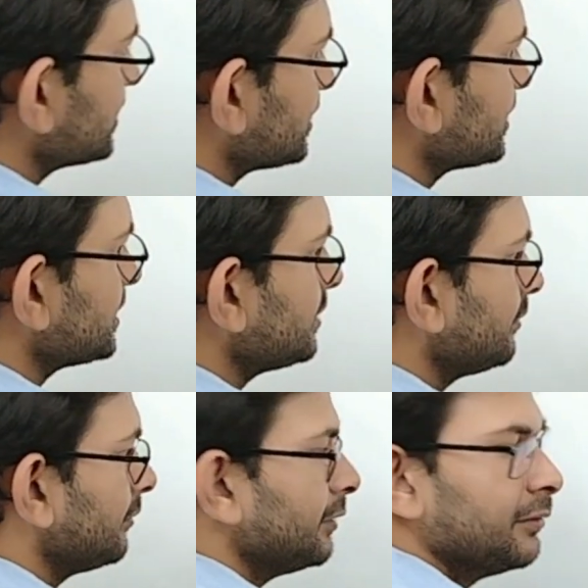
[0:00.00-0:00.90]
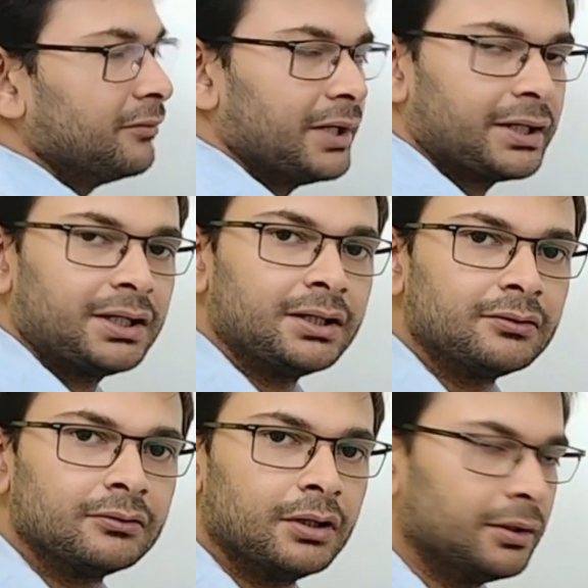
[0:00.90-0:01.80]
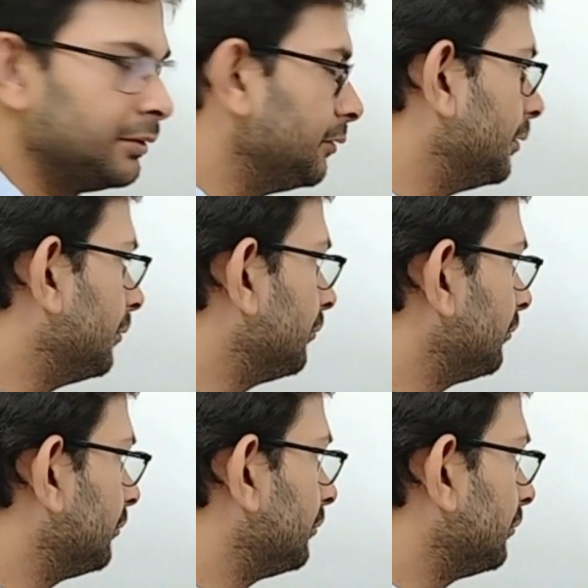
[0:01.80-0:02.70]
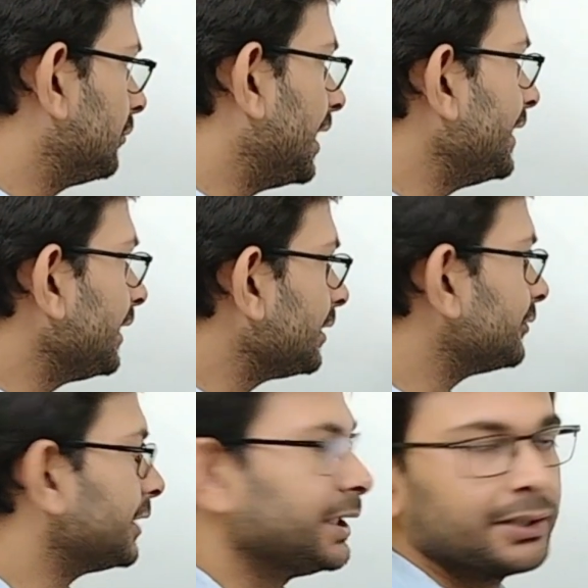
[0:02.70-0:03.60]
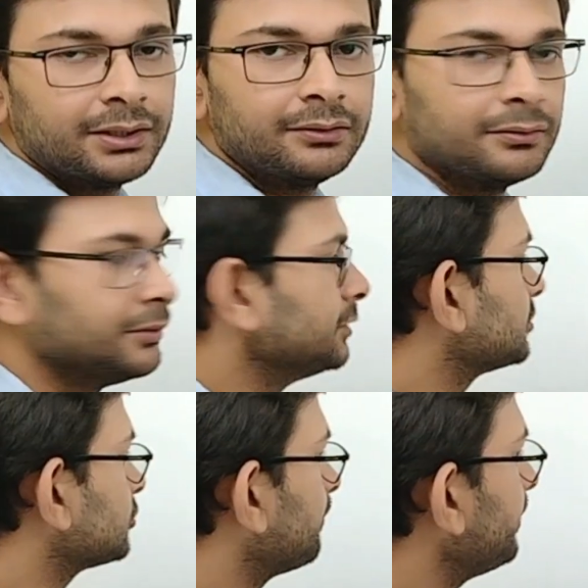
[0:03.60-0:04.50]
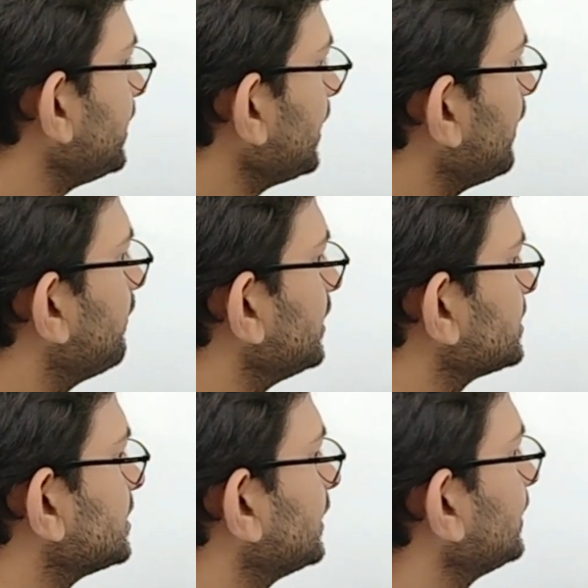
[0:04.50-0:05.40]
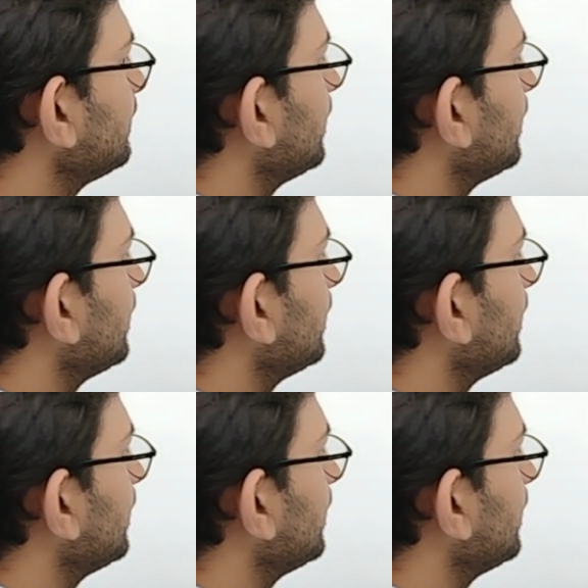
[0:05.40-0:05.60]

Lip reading: this is a rectangular right angle triangle, so PM is nothing